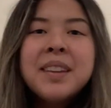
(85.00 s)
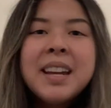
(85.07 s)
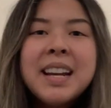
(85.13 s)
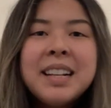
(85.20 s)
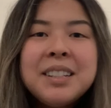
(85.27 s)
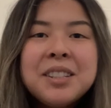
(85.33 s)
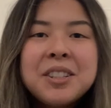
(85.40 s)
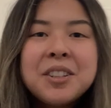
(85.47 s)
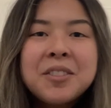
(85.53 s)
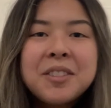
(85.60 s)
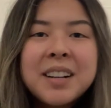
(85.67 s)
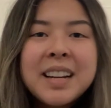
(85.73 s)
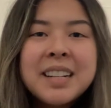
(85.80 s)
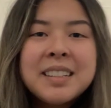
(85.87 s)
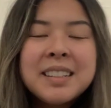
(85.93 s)
It's so
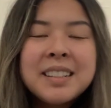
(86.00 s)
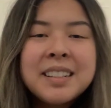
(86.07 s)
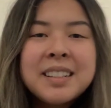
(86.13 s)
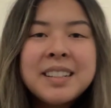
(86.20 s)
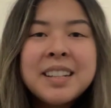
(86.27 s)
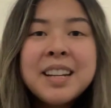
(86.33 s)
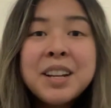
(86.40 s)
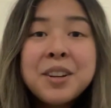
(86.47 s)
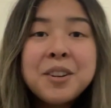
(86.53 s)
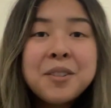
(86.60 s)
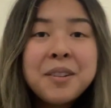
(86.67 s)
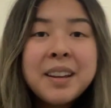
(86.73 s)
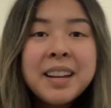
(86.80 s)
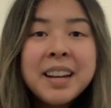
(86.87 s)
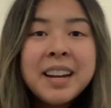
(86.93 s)
nice to see you
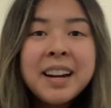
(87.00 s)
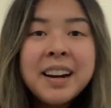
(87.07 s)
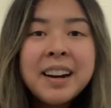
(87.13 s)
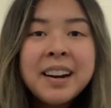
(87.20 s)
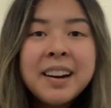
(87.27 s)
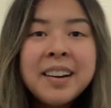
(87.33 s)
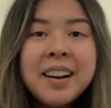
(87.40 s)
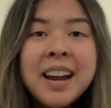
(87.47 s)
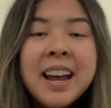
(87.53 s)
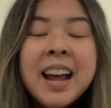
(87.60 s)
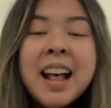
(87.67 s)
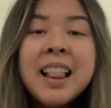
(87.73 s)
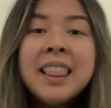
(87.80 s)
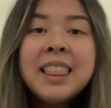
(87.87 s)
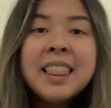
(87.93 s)

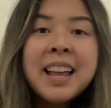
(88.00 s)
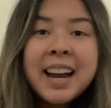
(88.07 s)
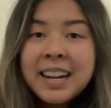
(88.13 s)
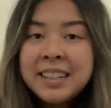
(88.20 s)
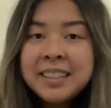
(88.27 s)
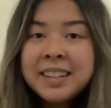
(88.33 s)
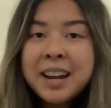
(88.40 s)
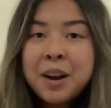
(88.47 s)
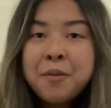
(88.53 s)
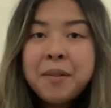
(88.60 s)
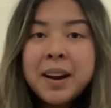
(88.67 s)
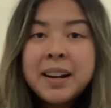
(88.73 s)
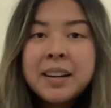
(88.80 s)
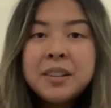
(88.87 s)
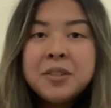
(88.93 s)
here. Let's get
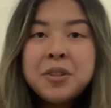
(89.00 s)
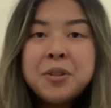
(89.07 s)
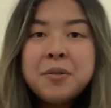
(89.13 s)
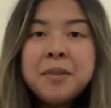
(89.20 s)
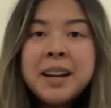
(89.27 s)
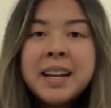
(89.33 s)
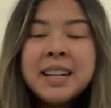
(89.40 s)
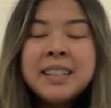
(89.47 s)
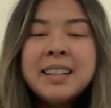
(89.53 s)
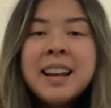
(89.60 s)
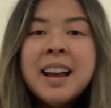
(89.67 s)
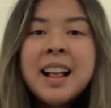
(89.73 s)
right into it.